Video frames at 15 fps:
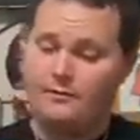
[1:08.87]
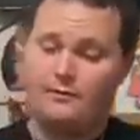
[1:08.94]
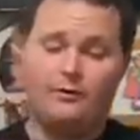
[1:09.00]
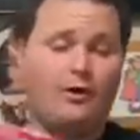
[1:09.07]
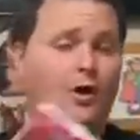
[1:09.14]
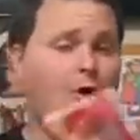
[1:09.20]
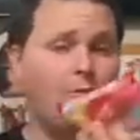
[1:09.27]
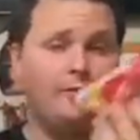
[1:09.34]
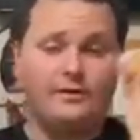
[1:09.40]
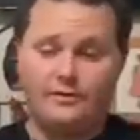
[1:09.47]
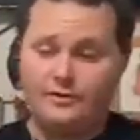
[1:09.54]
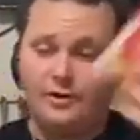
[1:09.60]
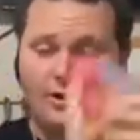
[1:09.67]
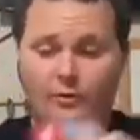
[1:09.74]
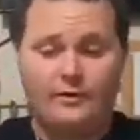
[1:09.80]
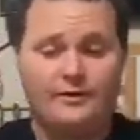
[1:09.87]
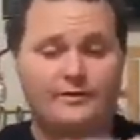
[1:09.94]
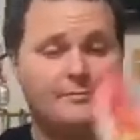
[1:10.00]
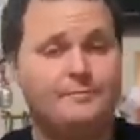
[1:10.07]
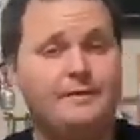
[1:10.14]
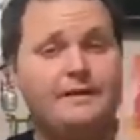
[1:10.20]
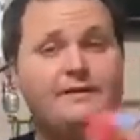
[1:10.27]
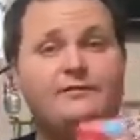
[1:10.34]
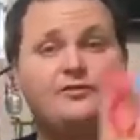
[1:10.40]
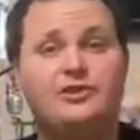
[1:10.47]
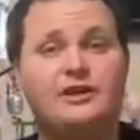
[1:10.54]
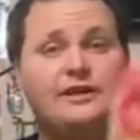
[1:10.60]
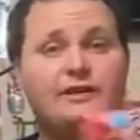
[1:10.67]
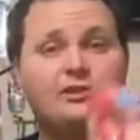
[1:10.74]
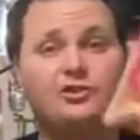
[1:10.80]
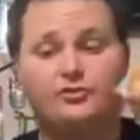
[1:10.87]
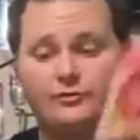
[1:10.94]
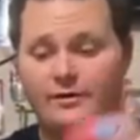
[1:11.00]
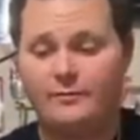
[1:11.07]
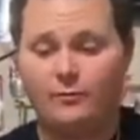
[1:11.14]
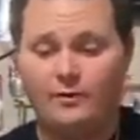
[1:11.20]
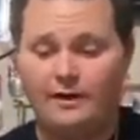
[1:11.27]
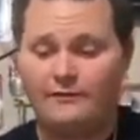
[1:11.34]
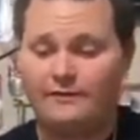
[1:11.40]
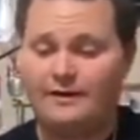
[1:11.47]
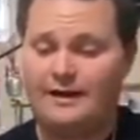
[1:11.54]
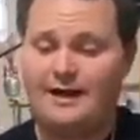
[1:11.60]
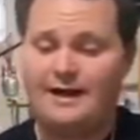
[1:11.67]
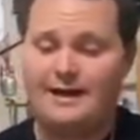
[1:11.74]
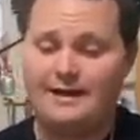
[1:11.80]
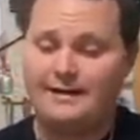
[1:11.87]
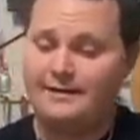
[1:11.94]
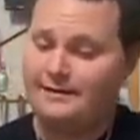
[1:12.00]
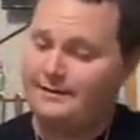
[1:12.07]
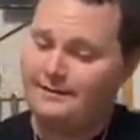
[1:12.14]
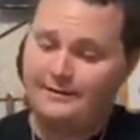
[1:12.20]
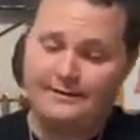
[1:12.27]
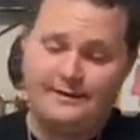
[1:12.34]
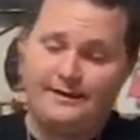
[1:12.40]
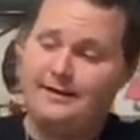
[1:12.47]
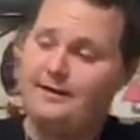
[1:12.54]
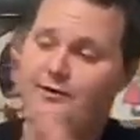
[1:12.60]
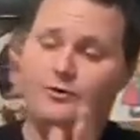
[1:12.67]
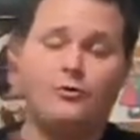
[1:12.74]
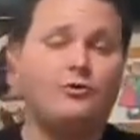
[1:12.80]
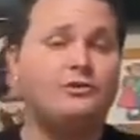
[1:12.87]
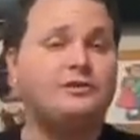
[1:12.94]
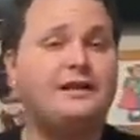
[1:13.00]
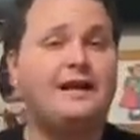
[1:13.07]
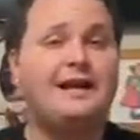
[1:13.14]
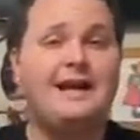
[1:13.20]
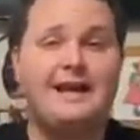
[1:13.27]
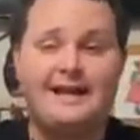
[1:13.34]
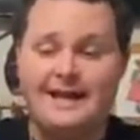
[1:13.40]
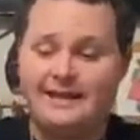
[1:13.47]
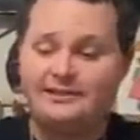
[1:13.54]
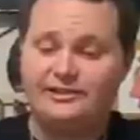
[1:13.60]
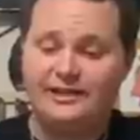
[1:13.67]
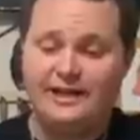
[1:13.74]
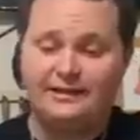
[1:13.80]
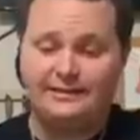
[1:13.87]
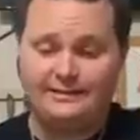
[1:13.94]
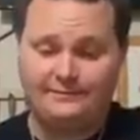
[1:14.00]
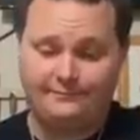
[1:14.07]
along with, you know, either beef, chicken, shrimp, whatever kind. And of course, gotta have that jelly.